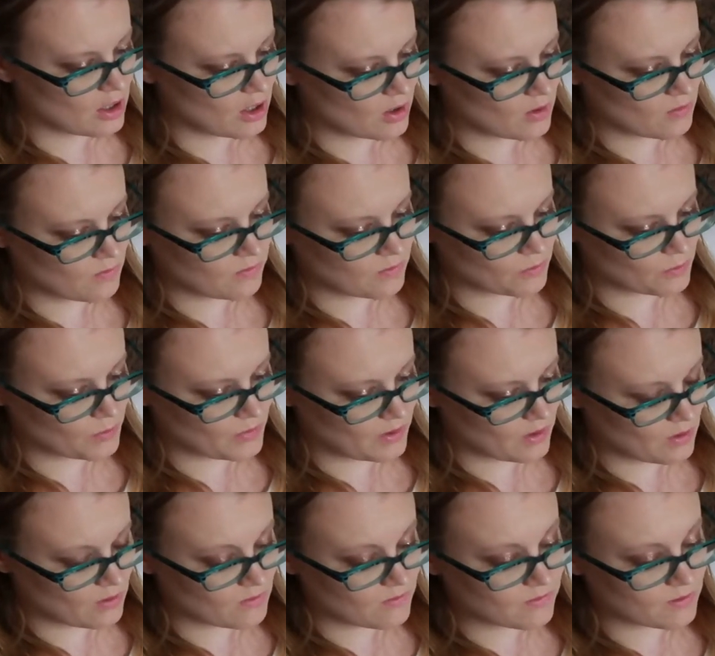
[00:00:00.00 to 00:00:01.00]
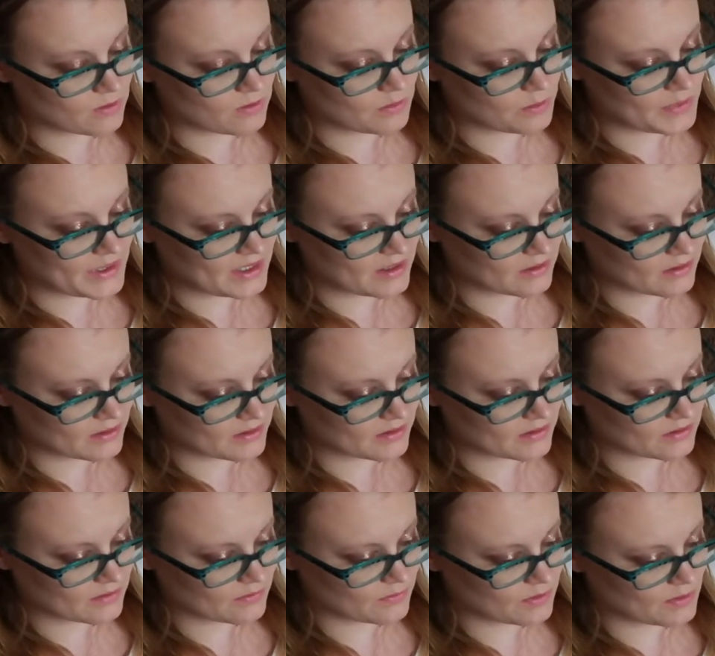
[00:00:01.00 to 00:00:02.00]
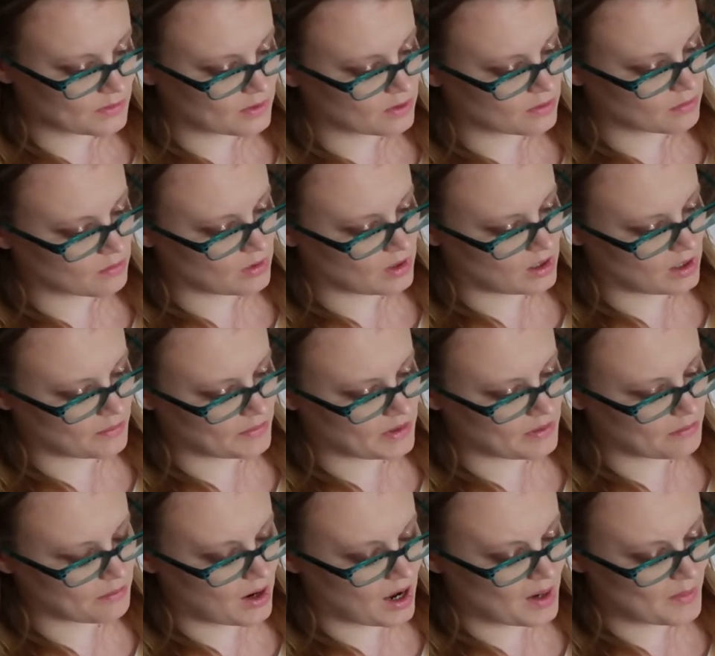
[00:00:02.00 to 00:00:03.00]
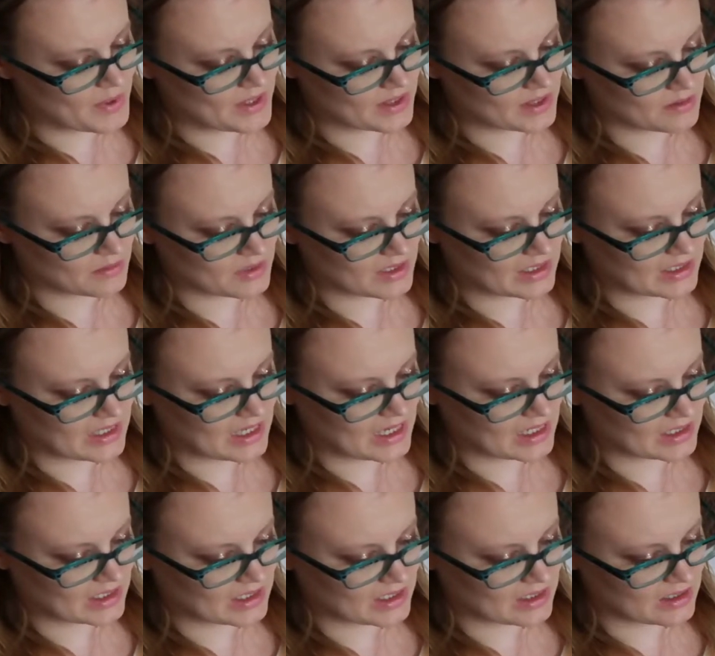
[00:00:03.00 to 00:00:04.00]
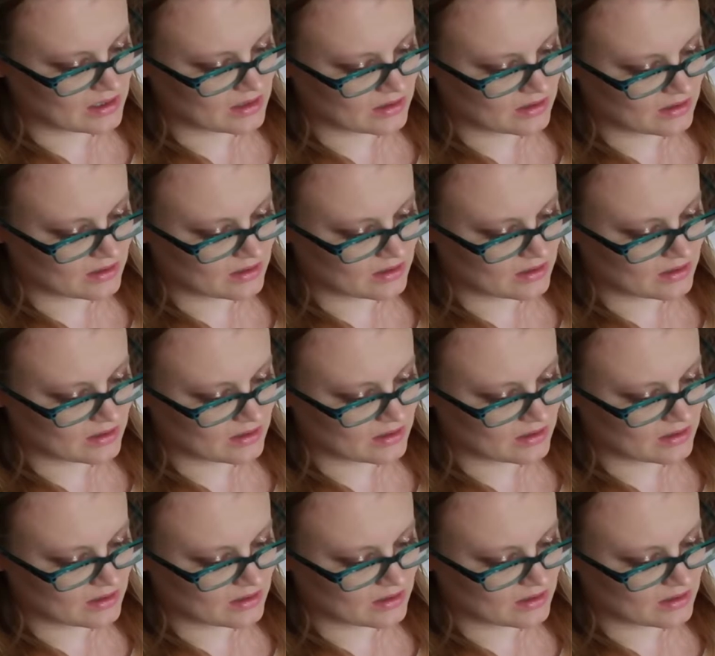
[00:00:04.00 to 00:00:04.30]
oval pills from her mom and popping them like candy.